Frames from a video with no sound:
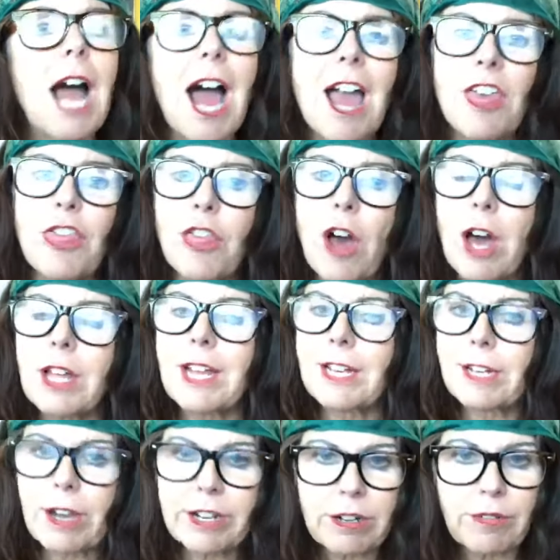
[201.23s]
I thought
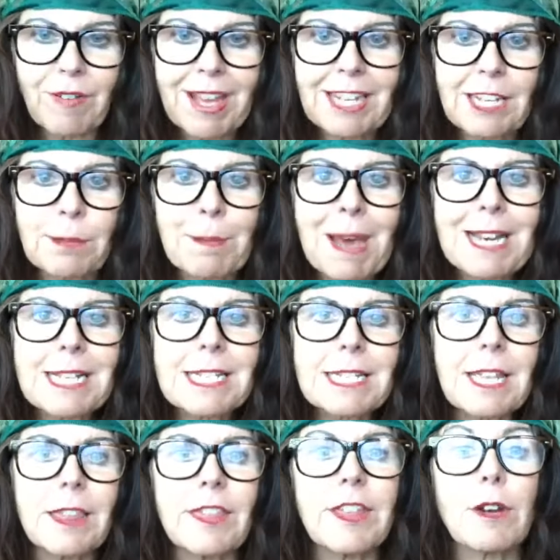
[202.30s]
in Ayurvedic
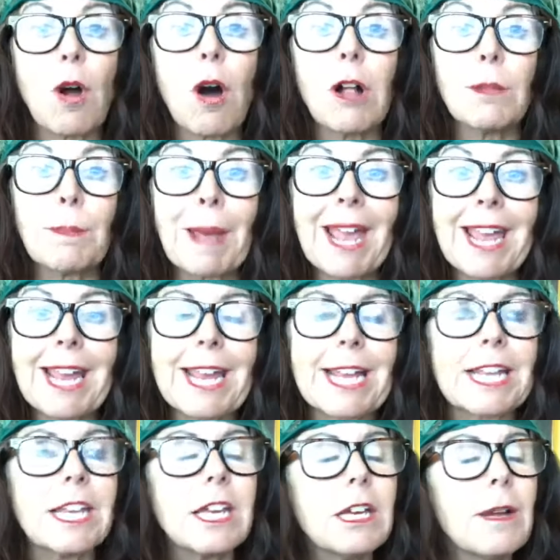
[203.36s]
medicine that all
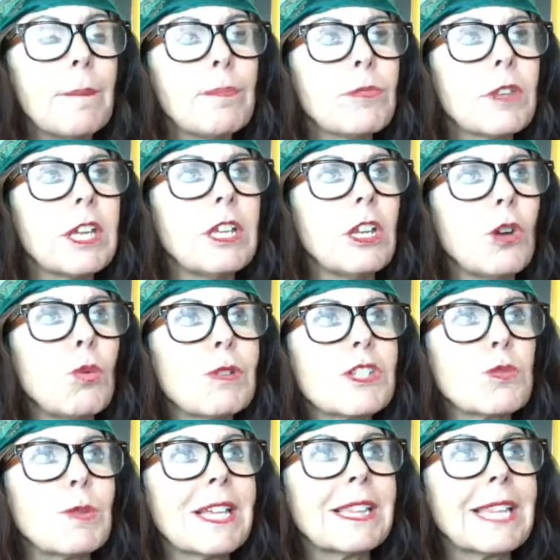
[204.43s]
pain,
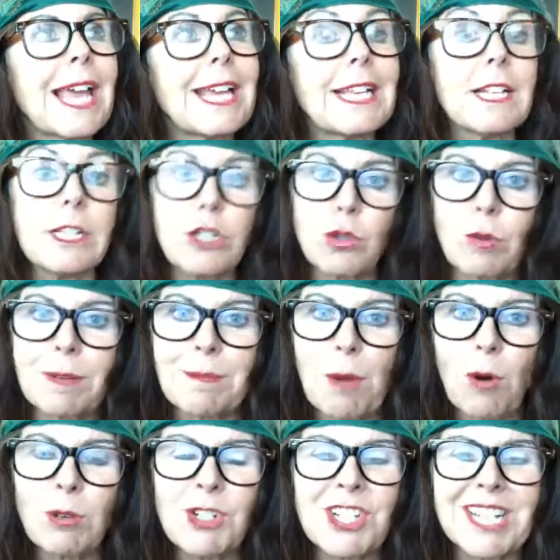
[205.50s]
was related to
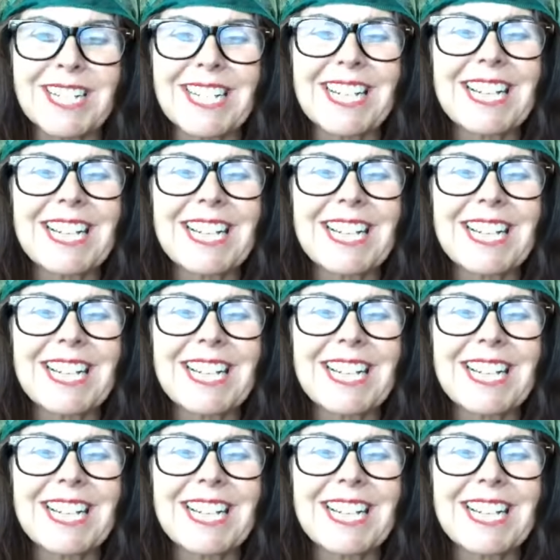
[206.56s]
emotion.